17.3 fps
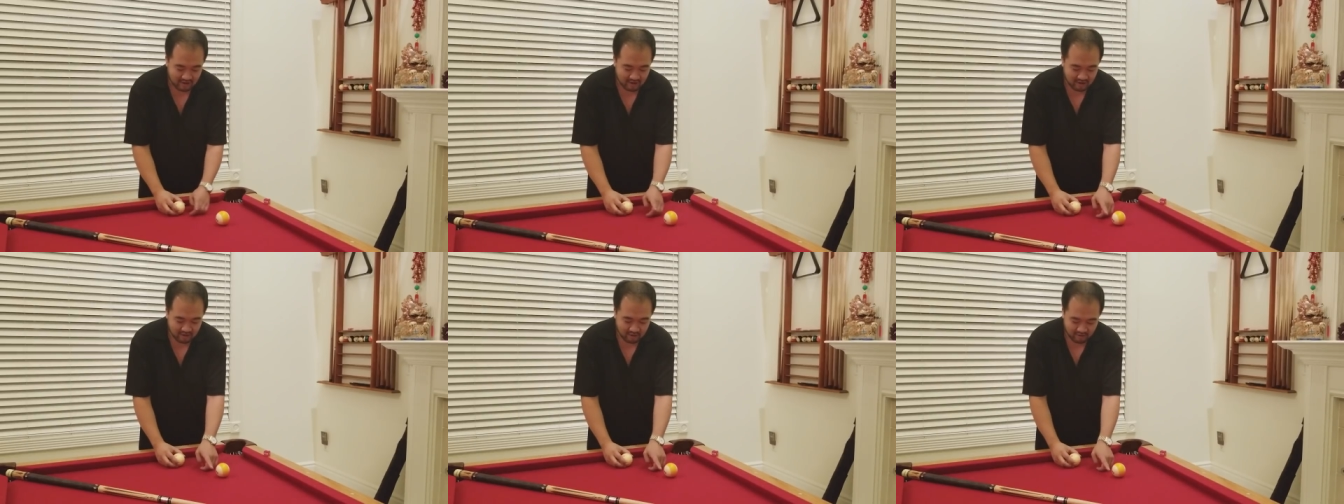
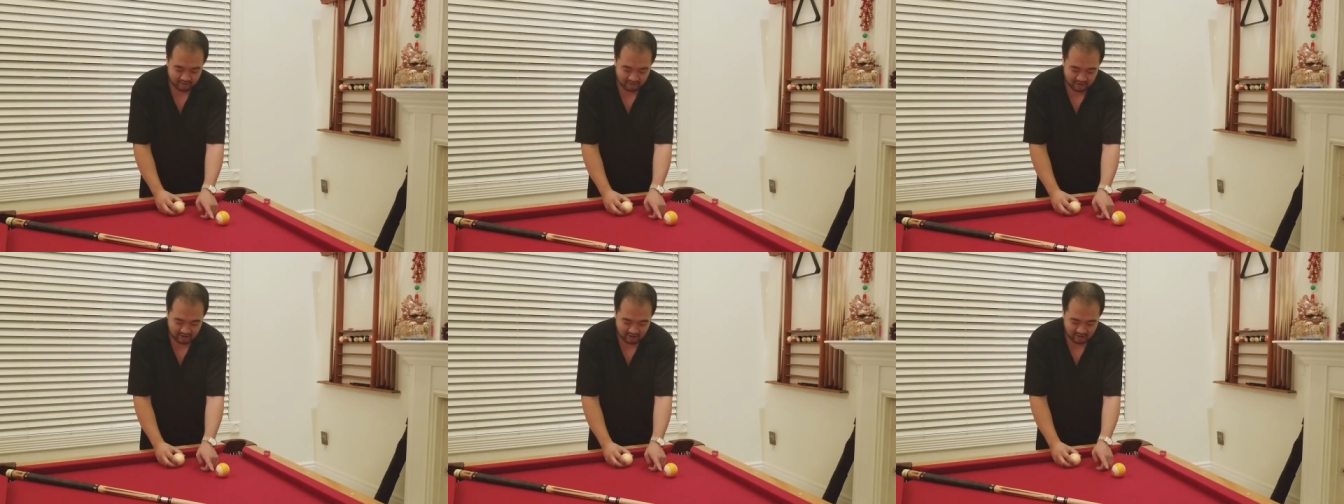
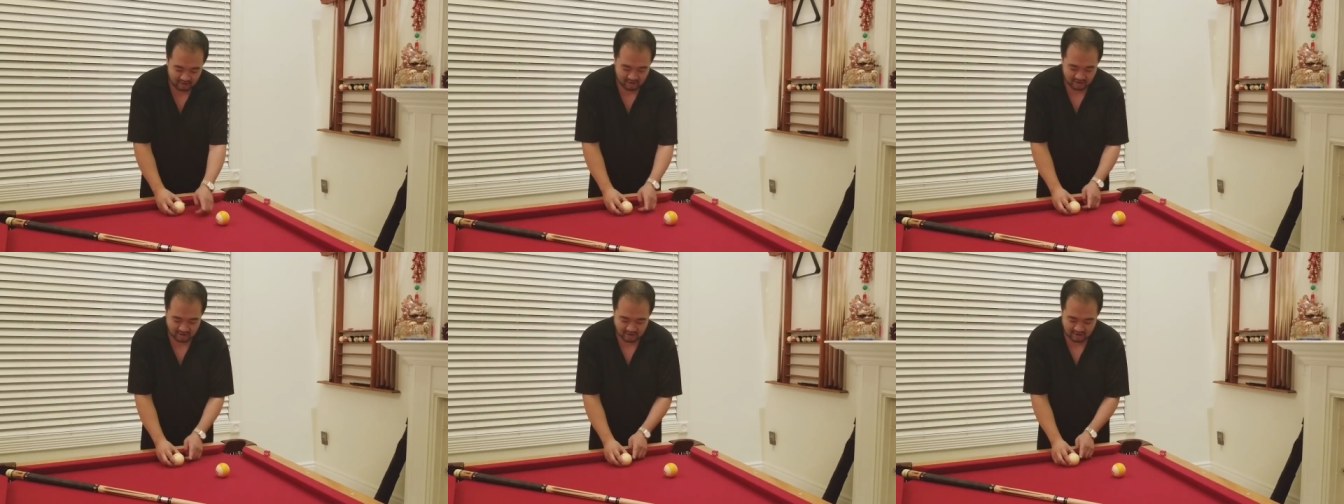
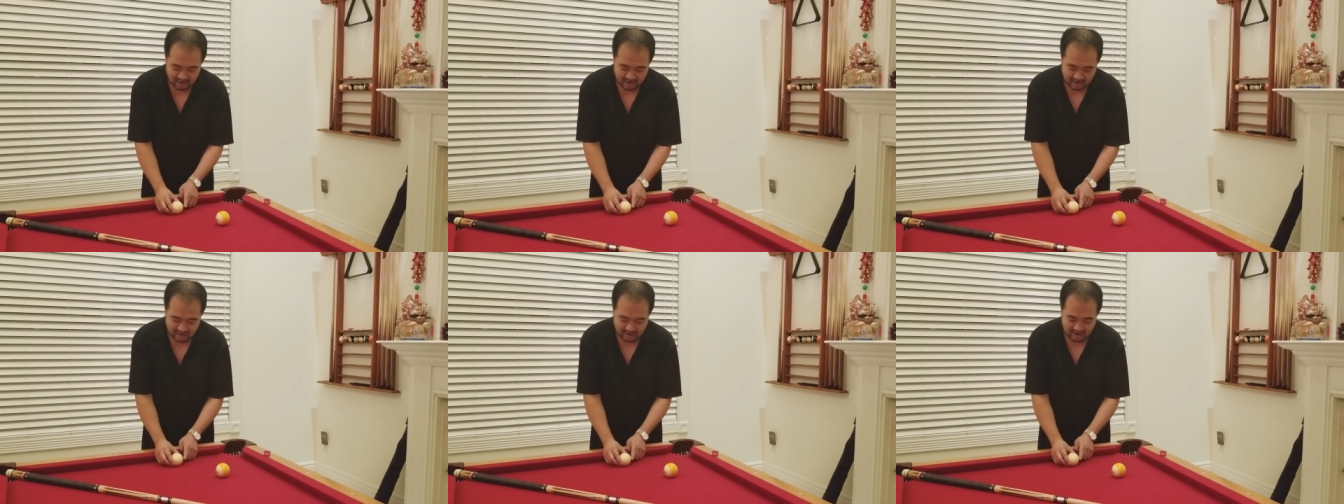and you
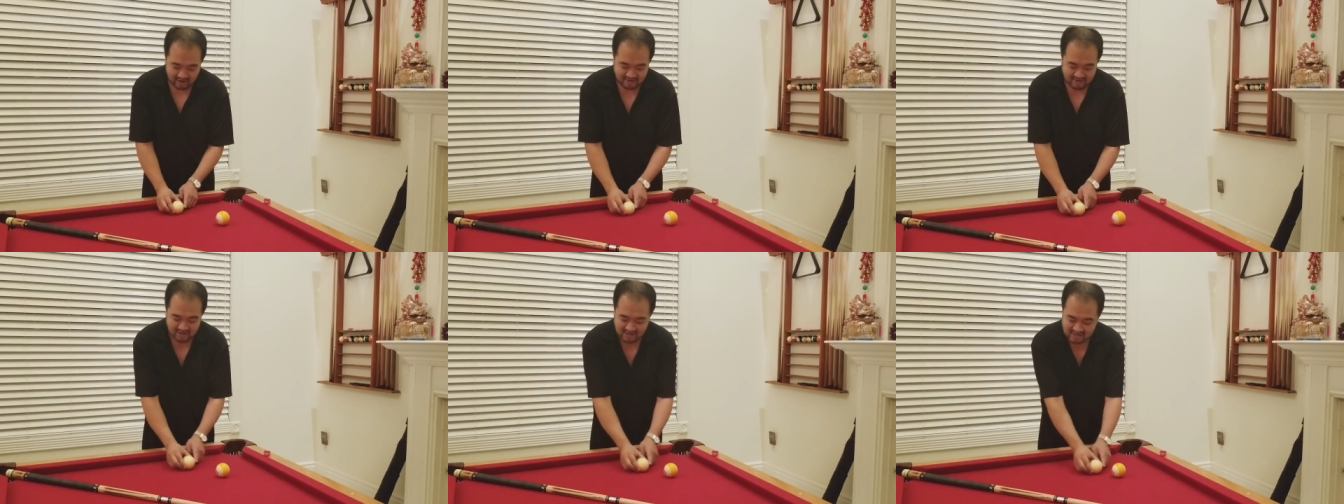got to hit it
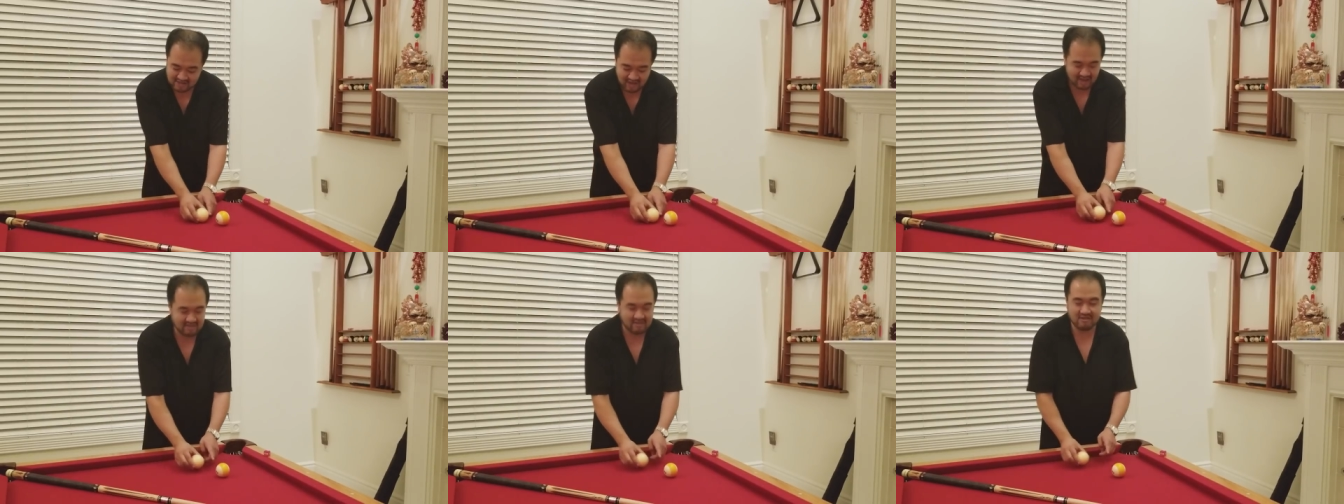on this
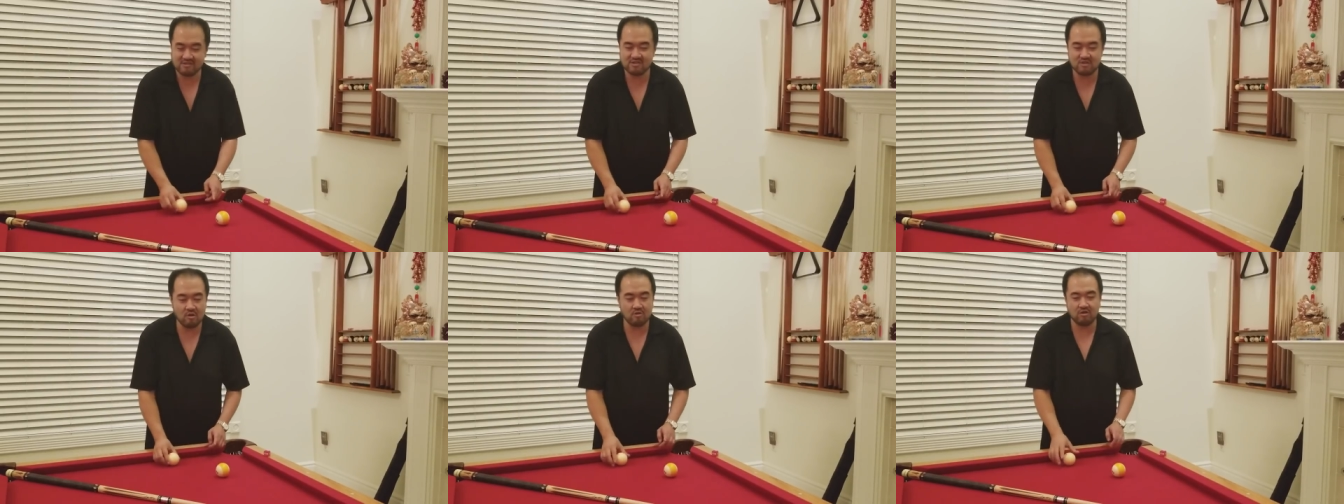side.
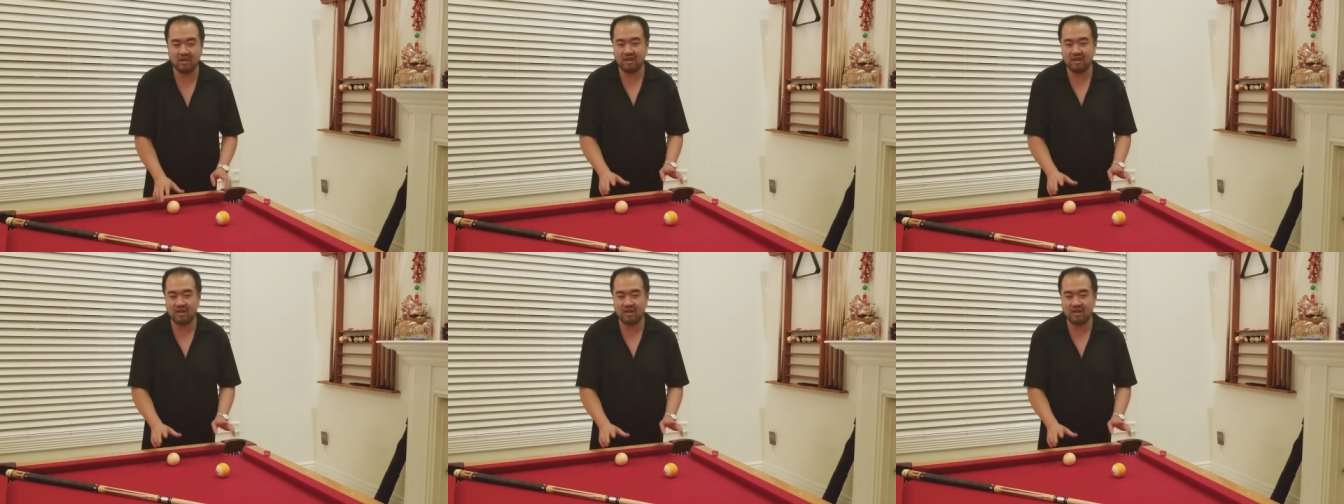There's no